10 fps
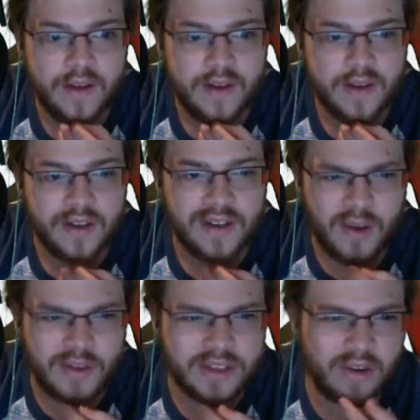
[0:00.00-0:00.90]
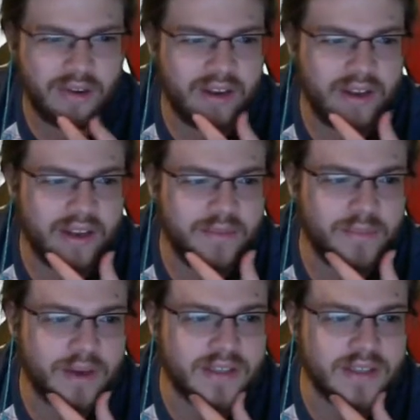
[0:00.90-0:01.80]
Could go Zarina. It
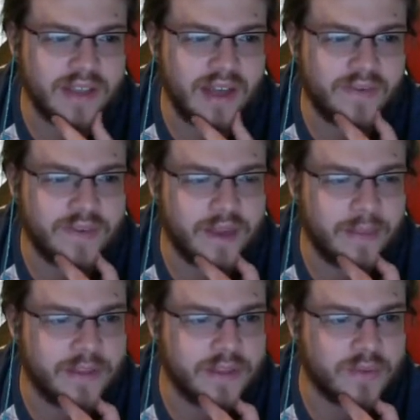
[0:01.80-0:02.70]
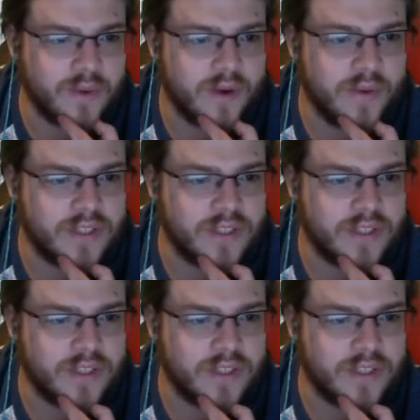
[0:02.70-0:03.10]
does a lot of damage as well, which is